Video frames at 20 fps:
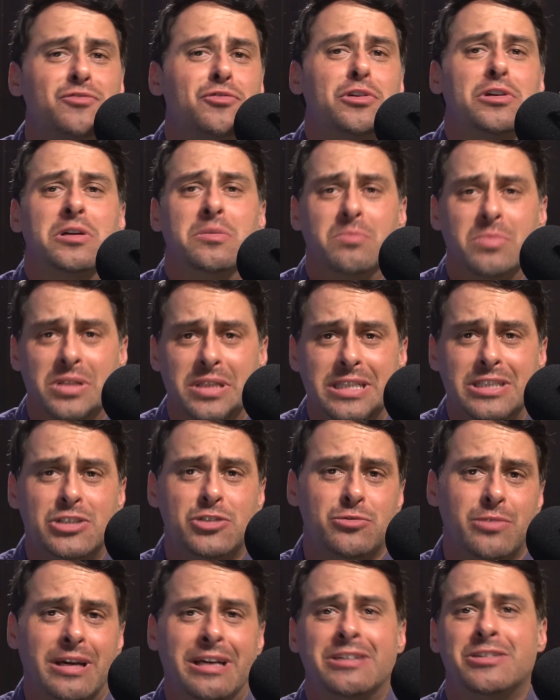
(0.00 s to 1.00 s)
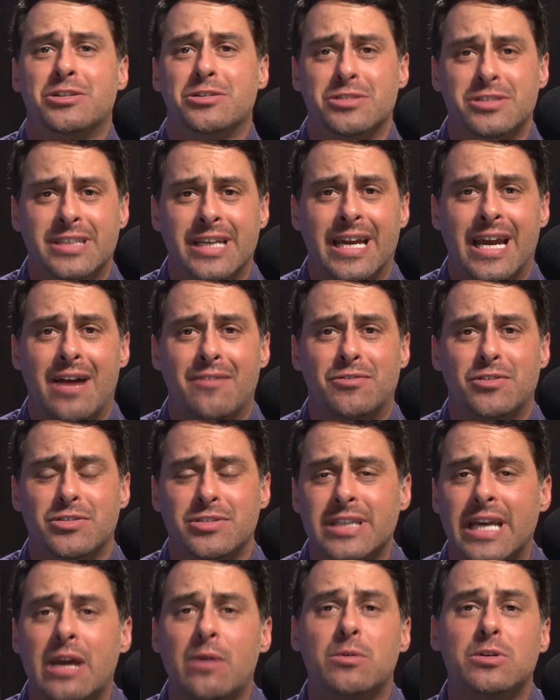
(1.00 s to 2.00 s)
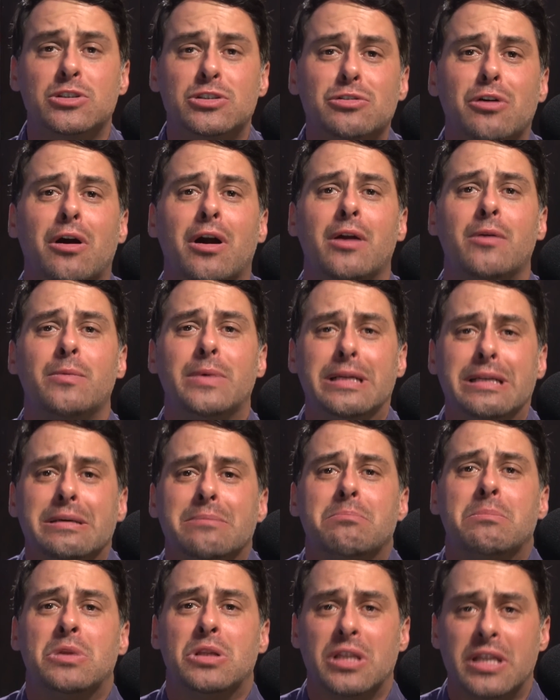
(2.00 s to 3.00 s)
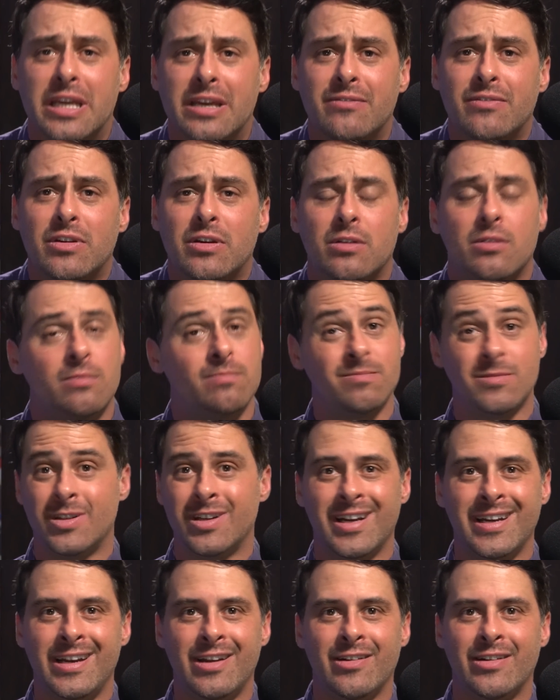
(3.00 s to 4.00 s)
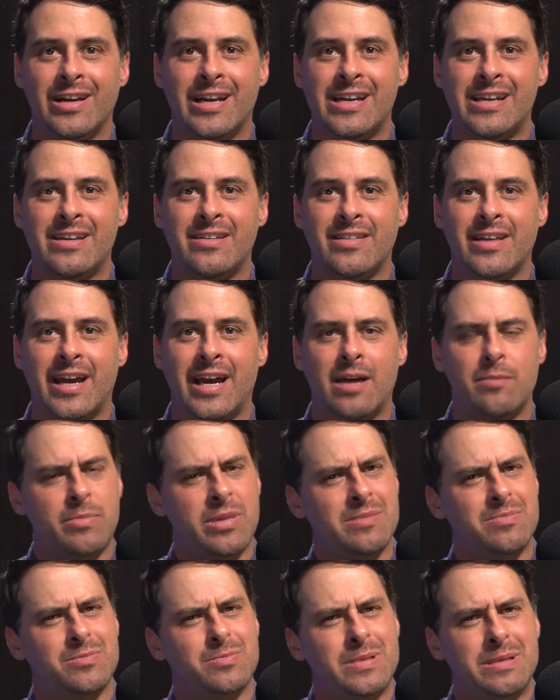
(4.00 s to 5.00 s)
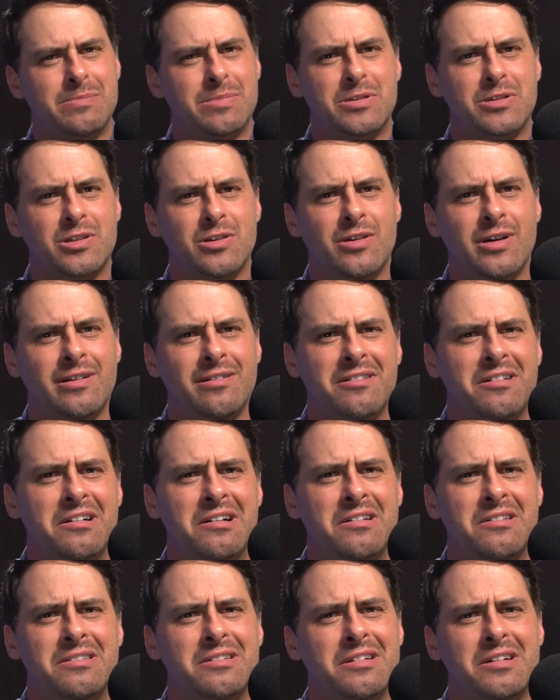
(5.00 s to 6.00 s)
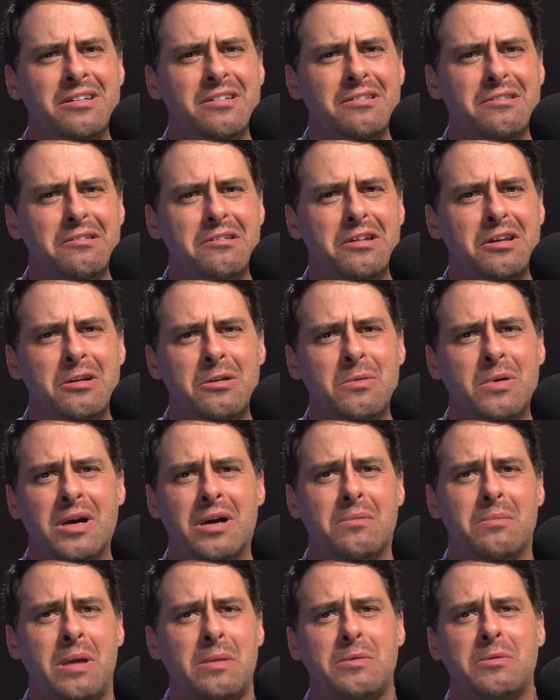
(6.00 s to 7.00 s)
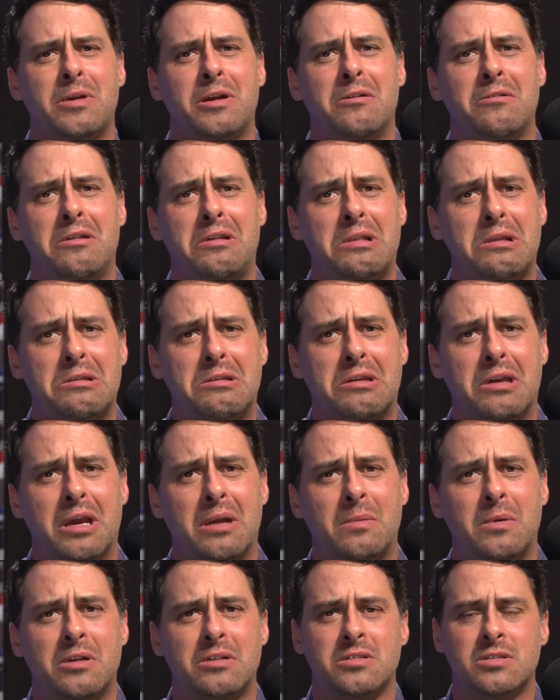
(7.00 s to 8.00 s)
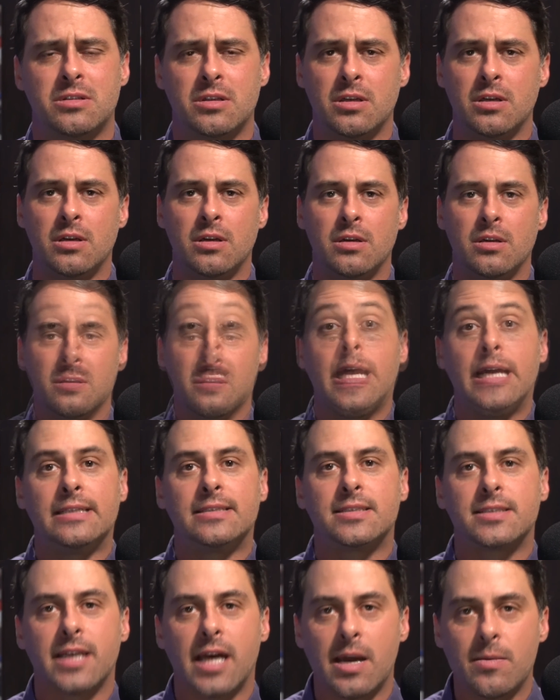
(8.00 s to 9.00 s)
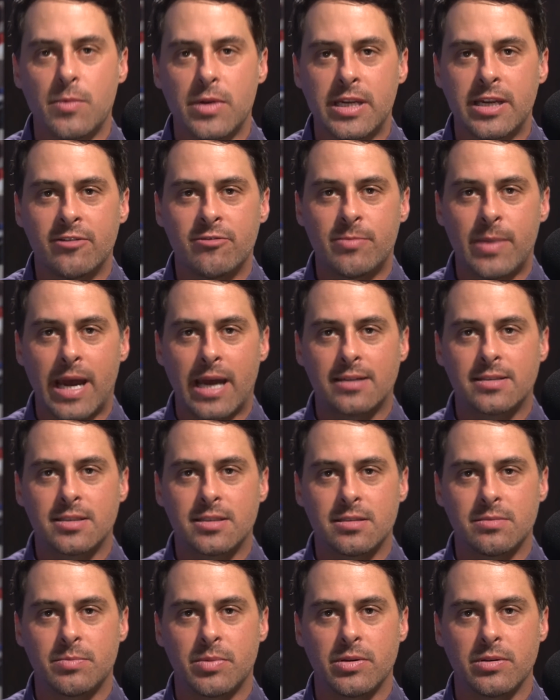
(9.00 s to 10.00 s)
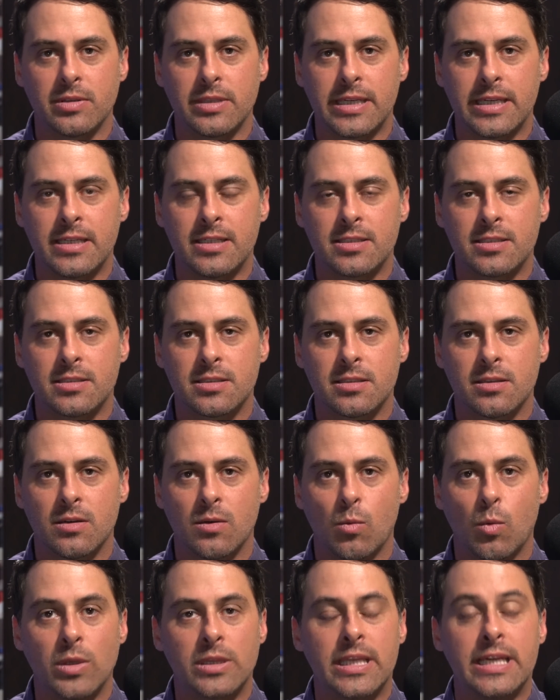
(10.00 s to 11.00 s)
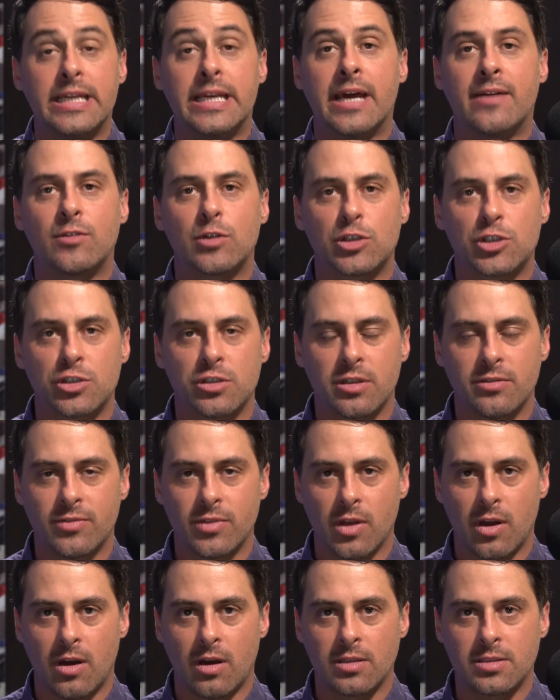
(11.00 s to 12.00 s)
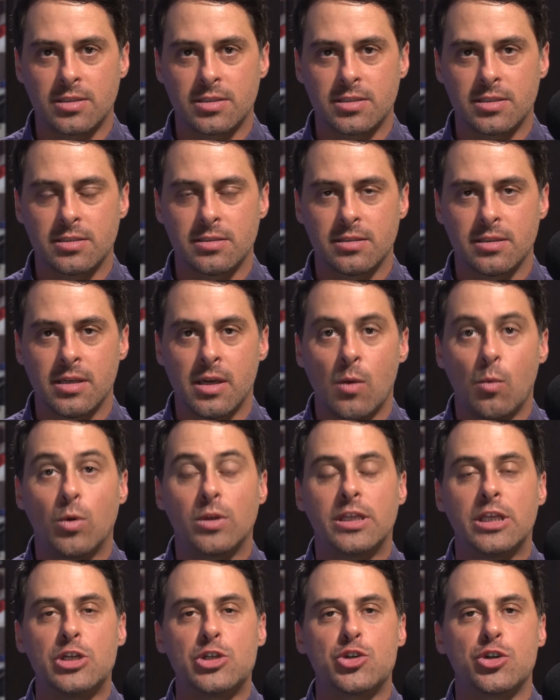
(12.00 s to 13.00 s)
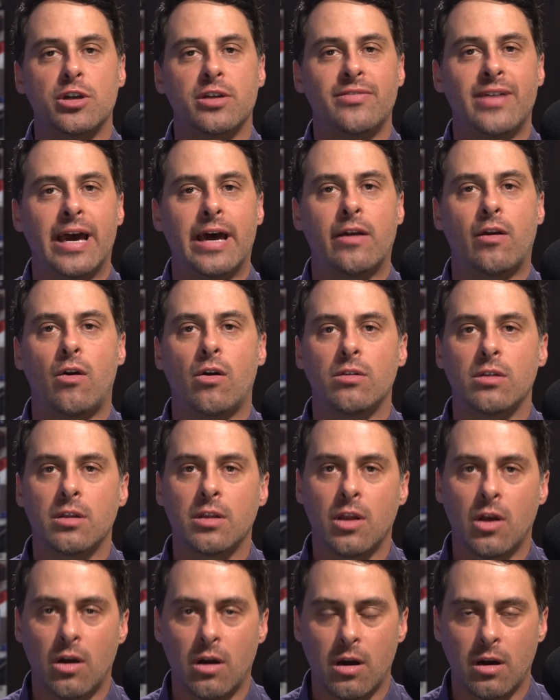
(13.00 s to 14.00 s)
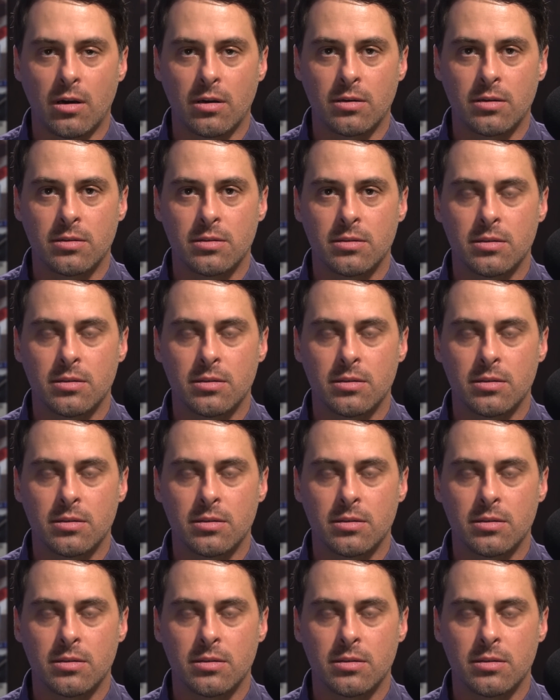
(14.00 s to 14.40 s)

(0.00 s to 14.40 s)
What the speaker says: for complete strangers day after day. We're sorry we didn't believe you. You're not hearing any of that. People are going, you know what? Maybe we don't need these cameras. It's time we give back to the police what they never should have lost, what they should have had all along,